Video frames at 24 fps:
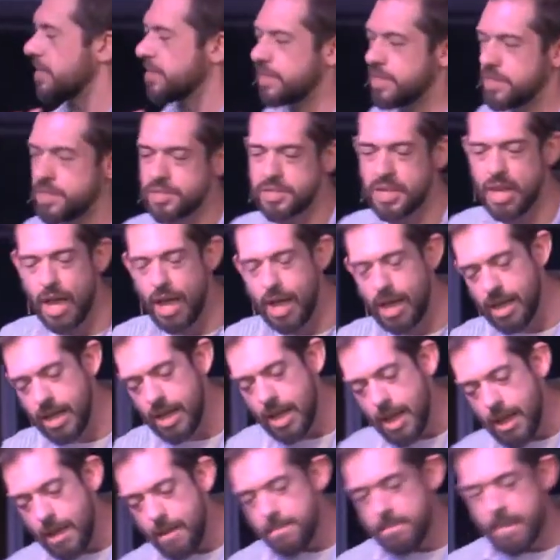this uh,
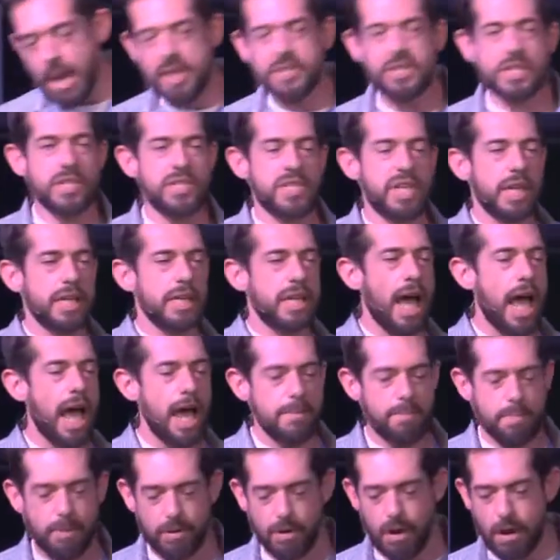message that
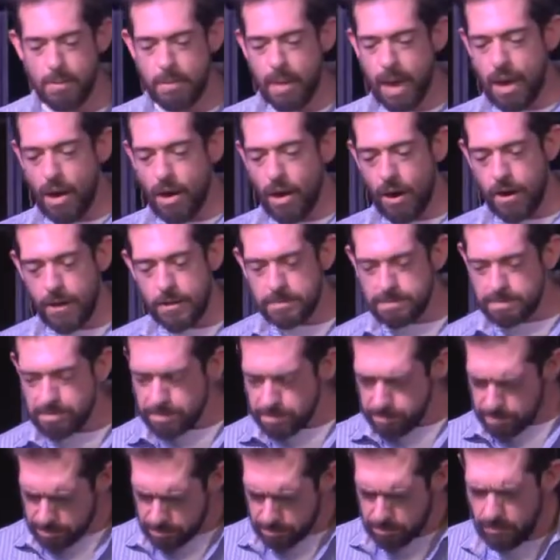God put on my heart
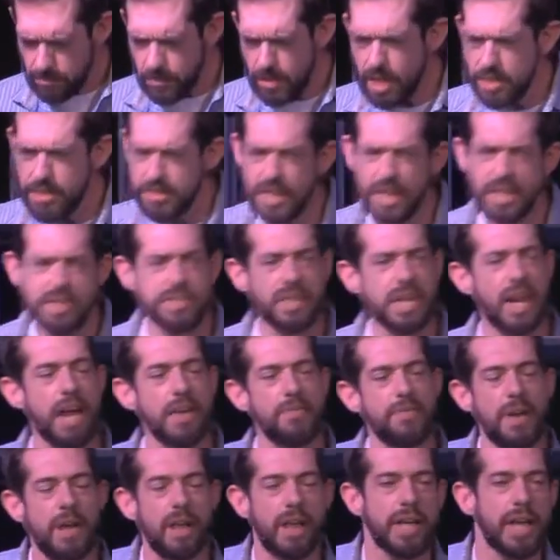things that I
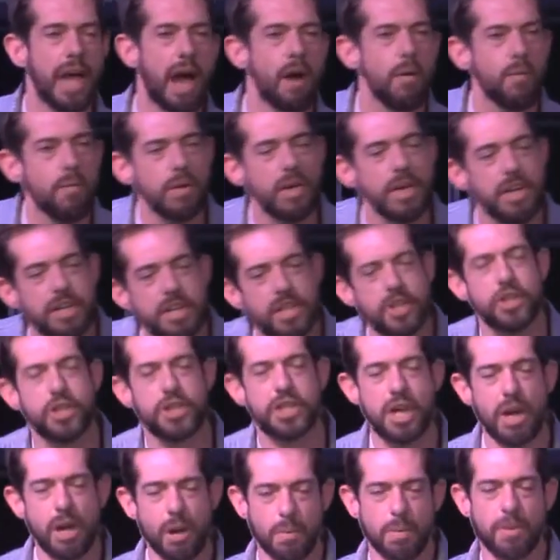felt like I wanted to
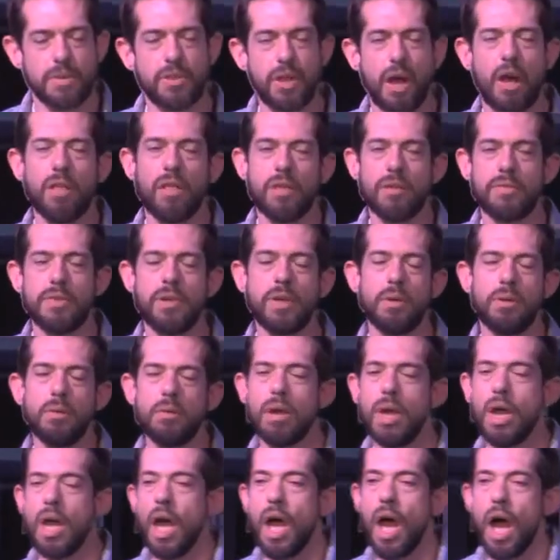share with all of you
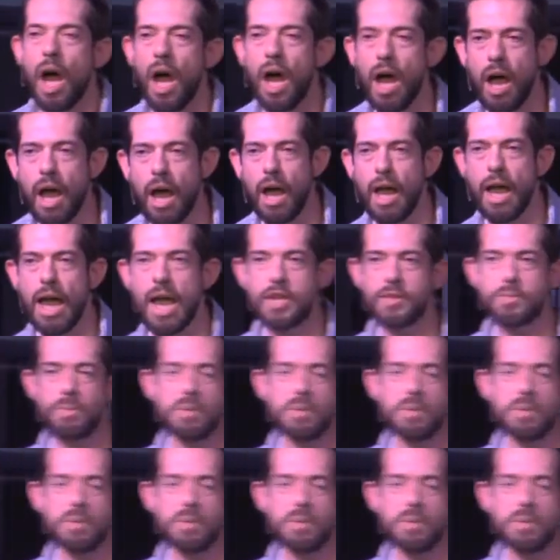uh, as